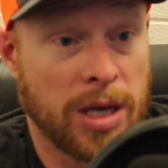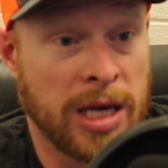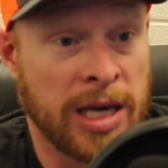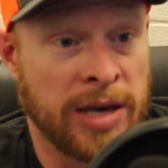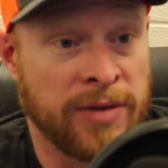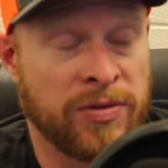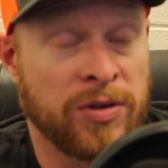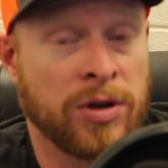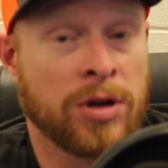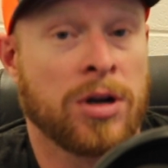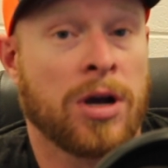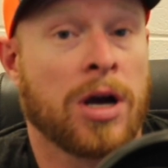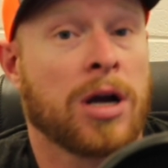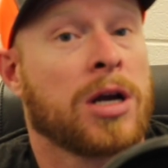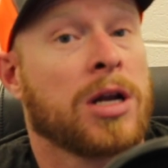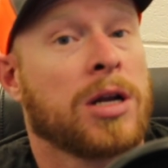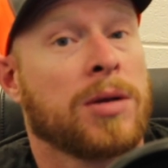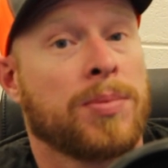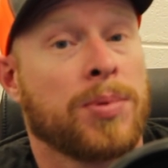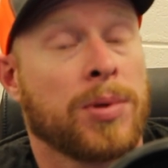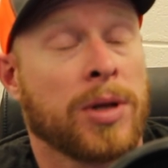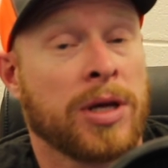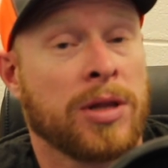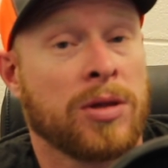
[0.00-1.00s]
If you're not
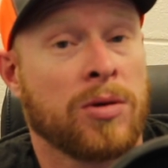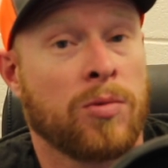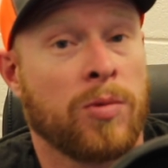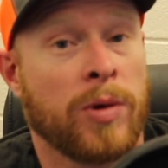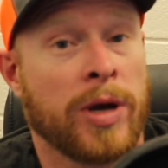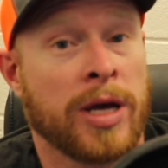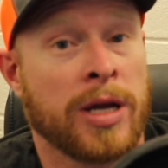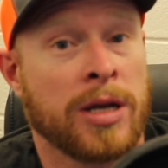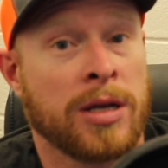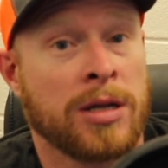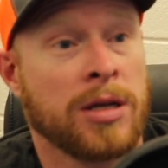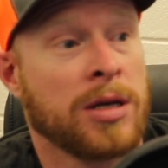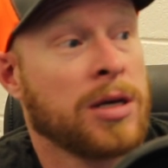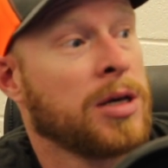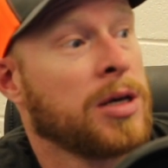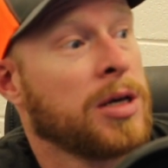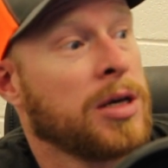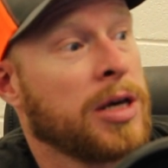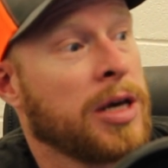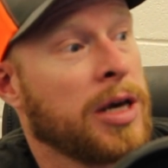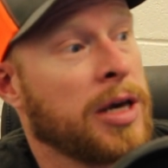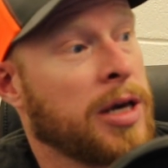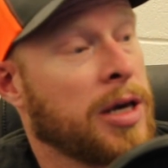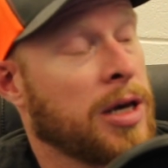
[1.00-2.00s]
going to play the wind
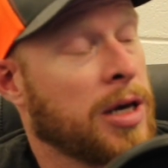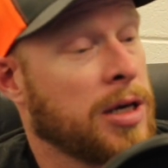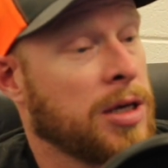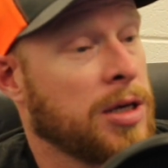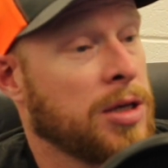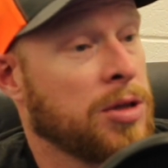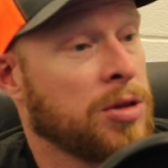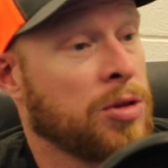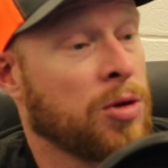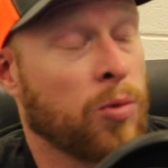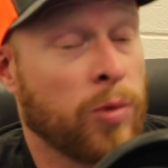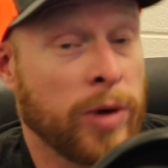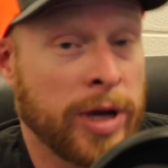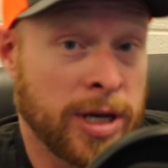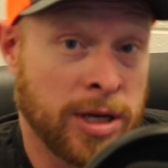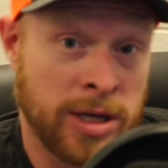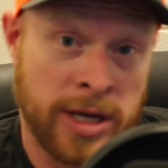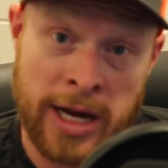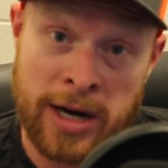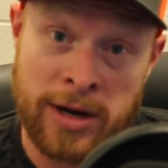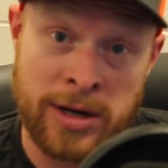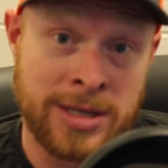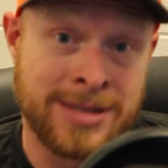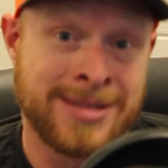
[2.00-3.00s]

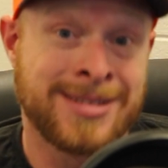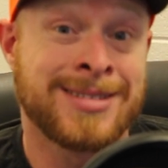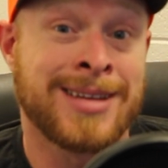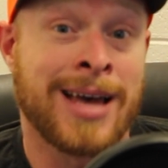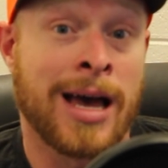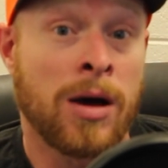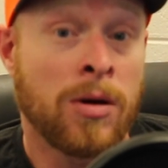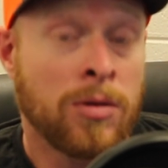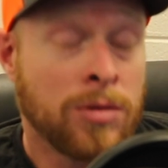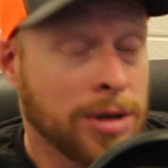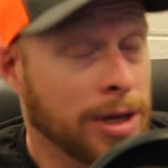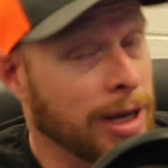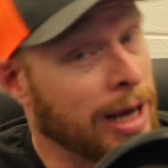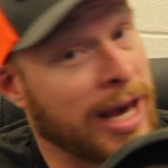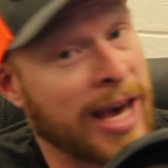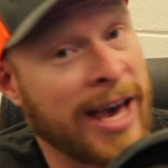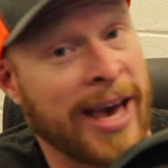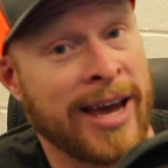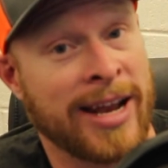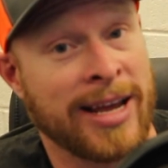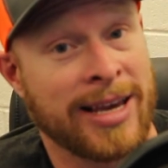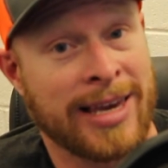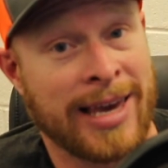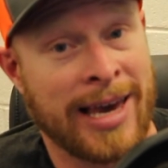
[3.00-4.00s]
carries sound
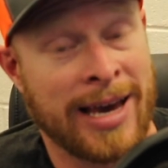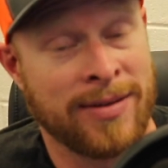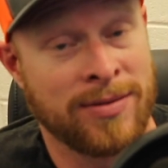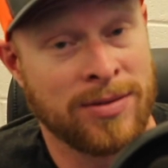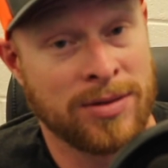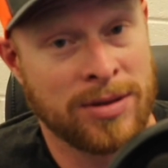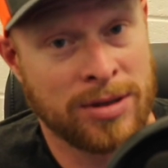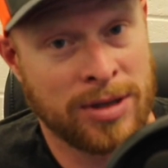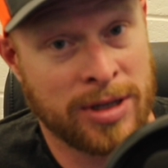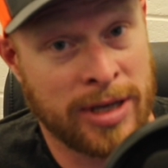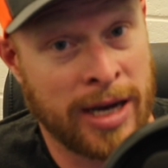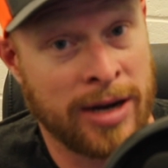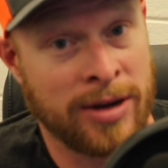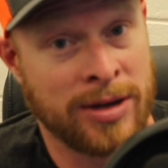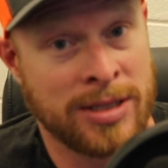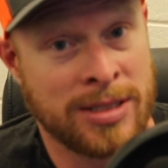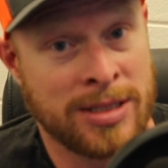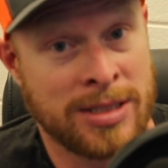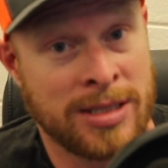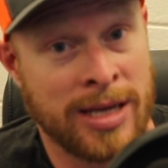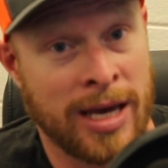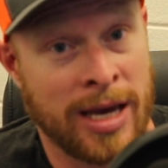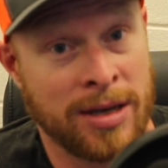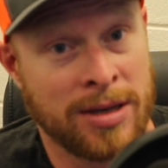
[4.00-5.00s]
and it carries
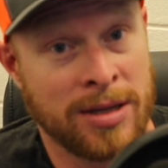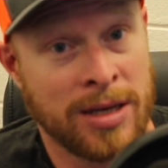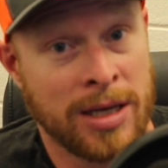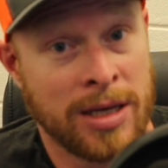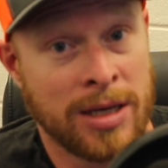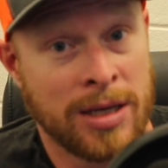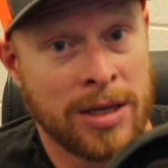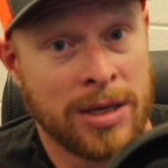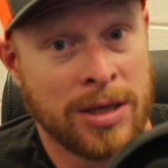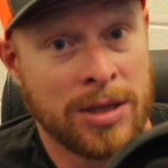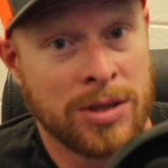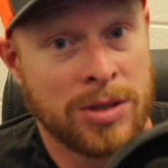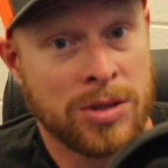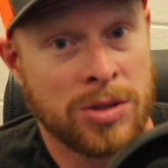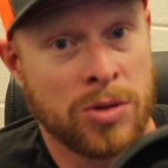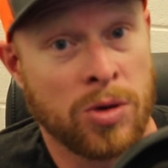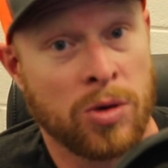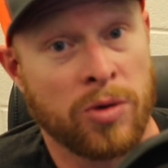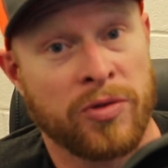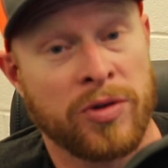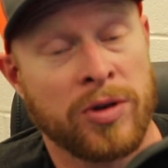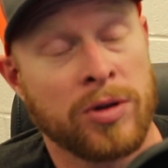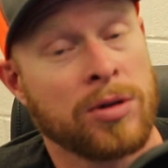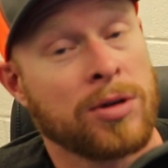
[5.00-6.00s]
scent.
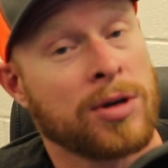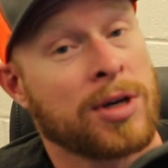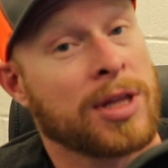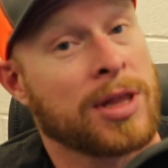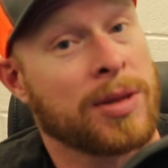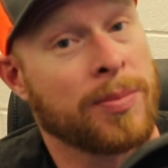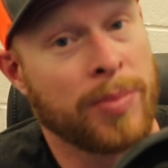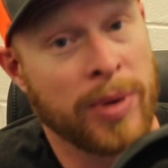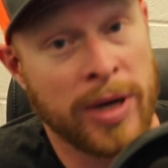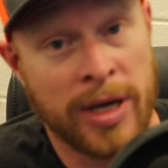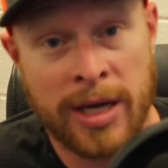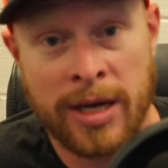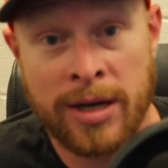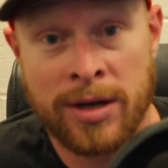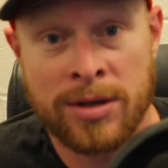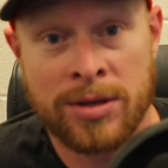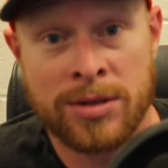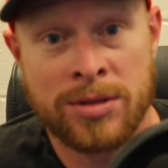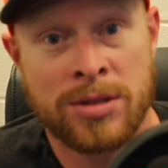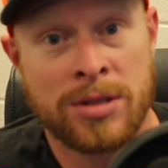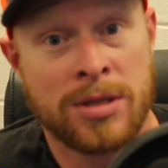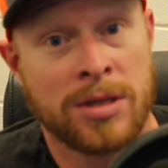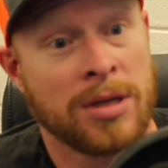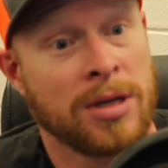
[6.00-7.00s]
So if you look at the big
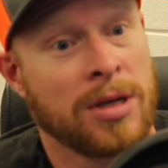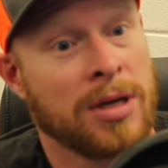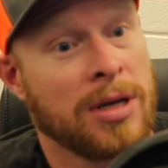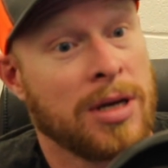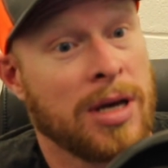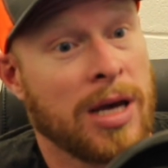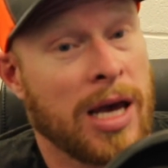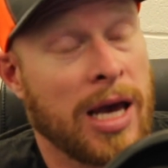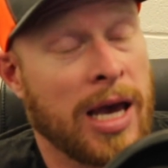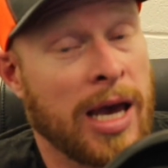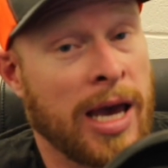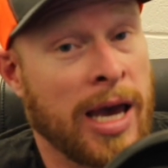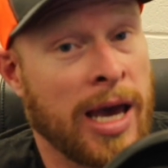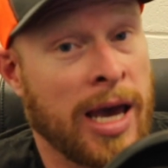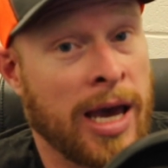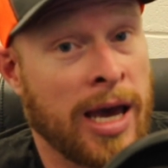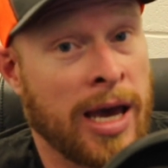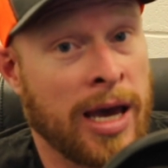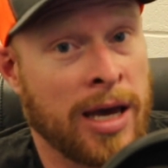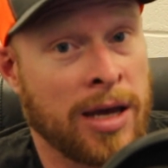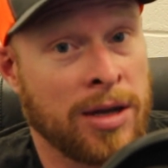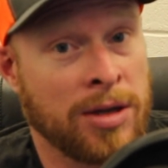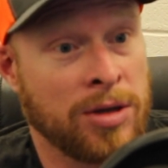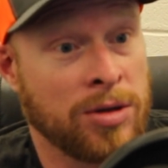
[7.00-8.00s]
ears
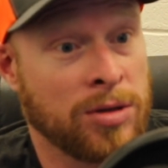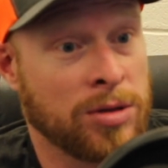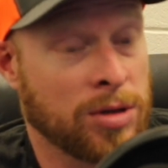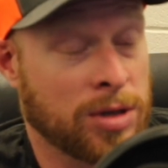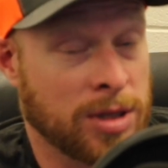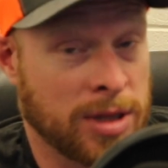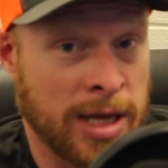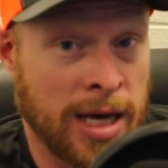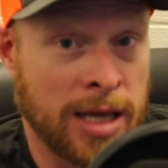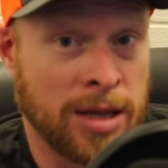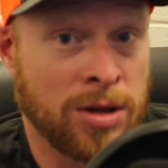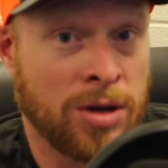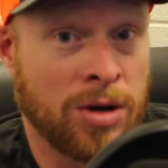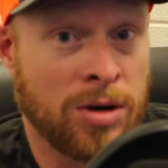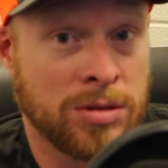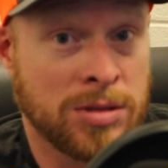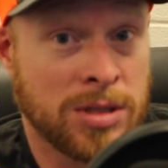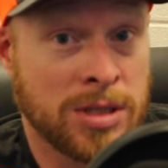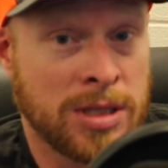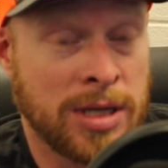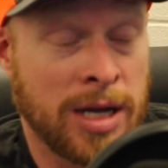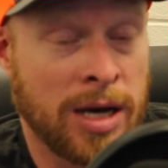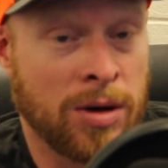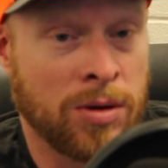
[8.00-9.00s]
and you look at that long
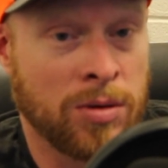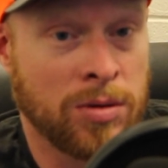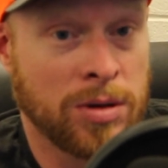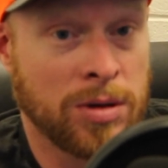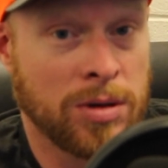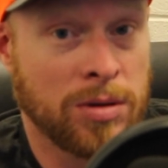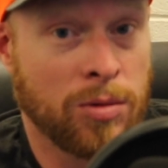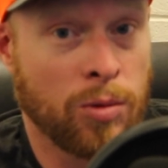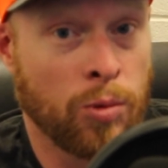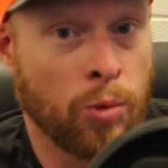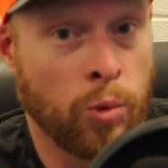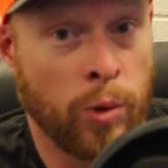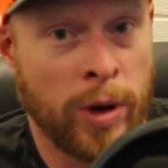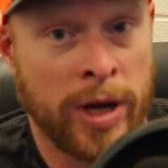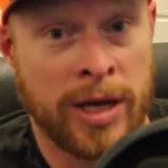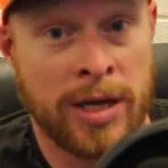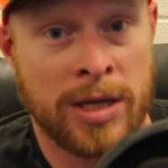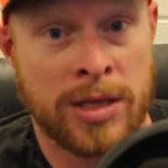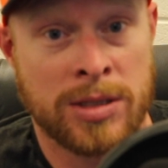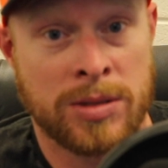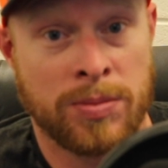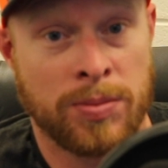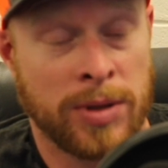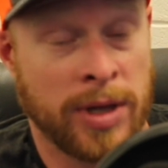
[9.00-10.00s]
snout,
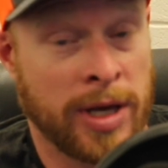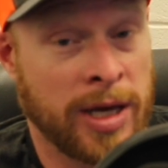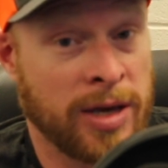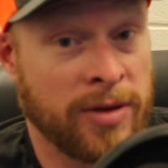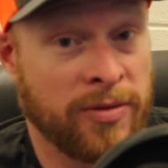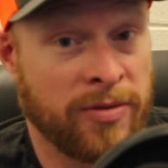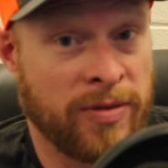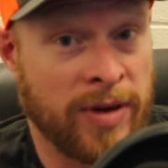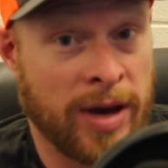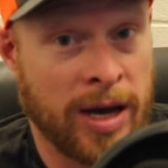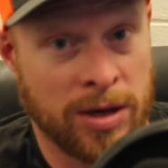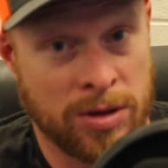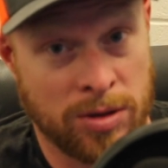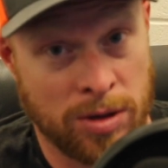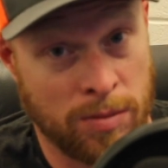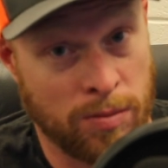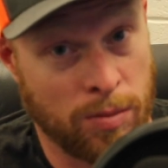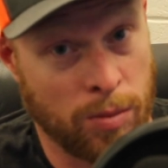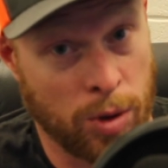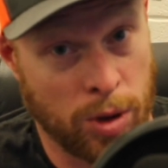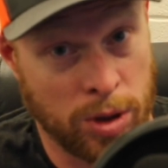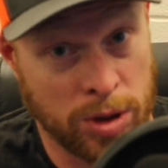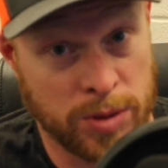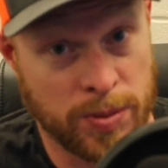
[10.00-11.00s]
wind is playing a factor
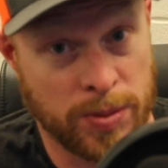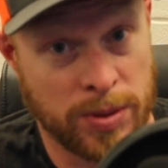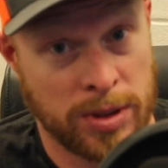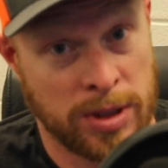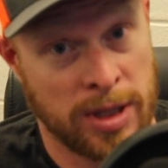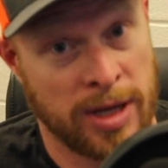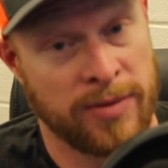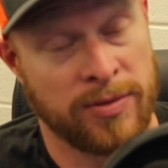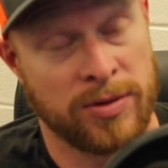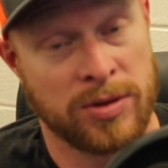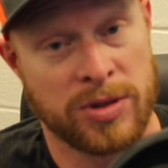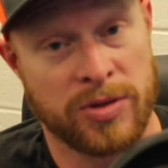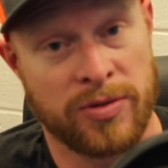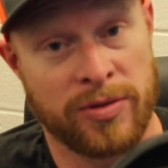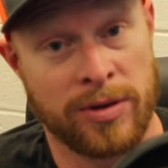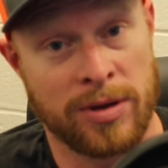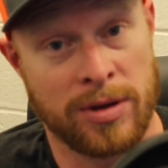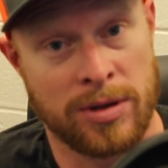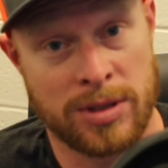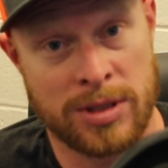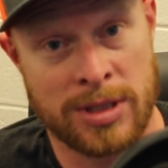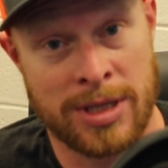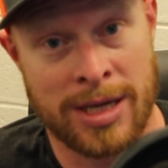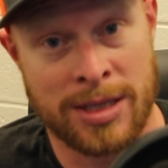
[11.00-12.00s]
on multiple levels for
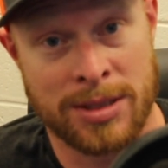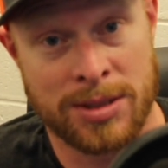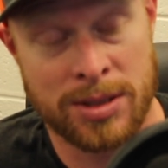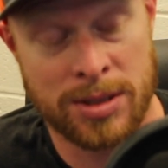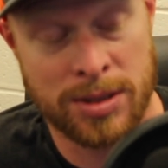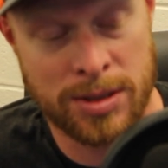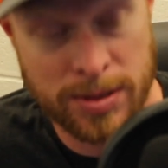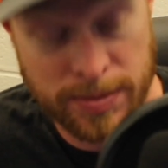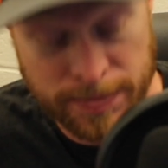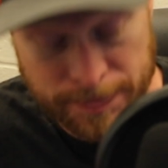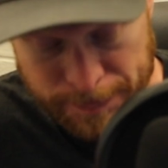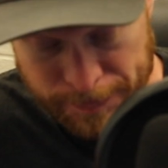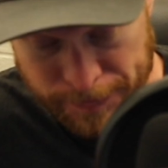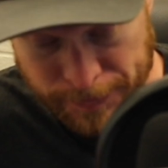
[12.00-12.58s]
their senses.